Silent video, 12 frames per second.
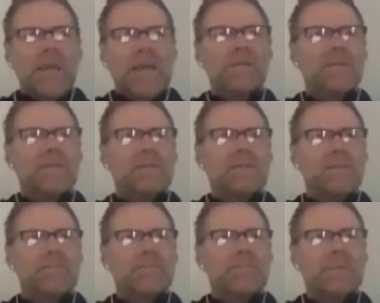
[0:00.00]
has
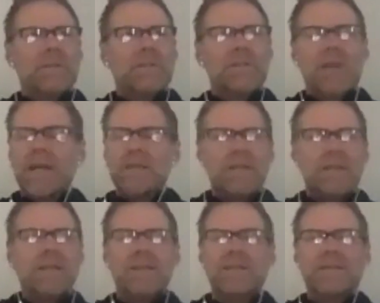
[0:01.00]
its
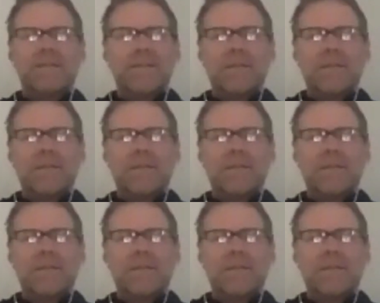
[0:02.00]
tragedies